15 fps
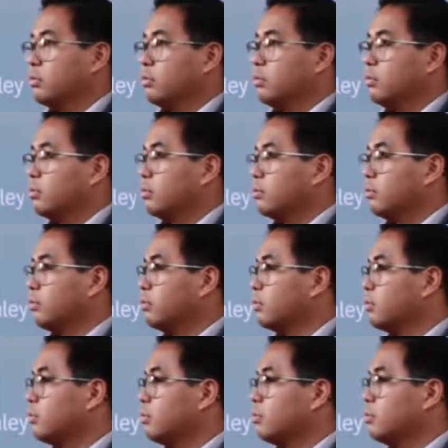
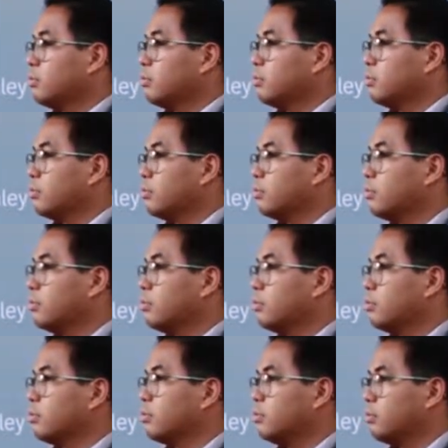
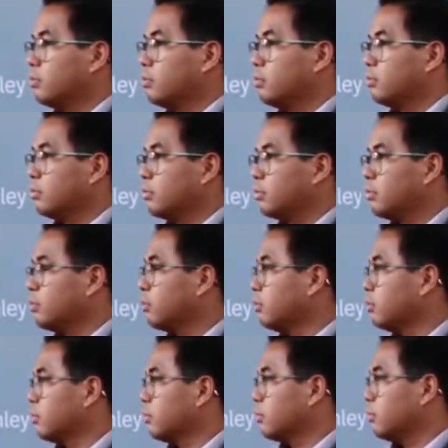
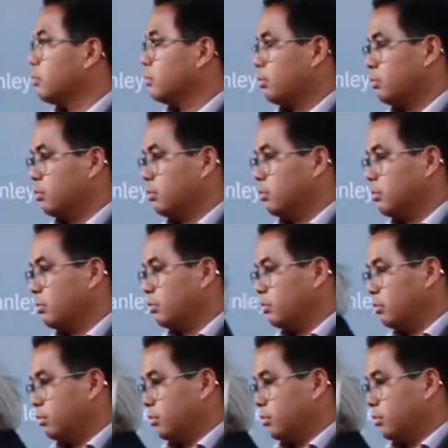The person shown says nothing.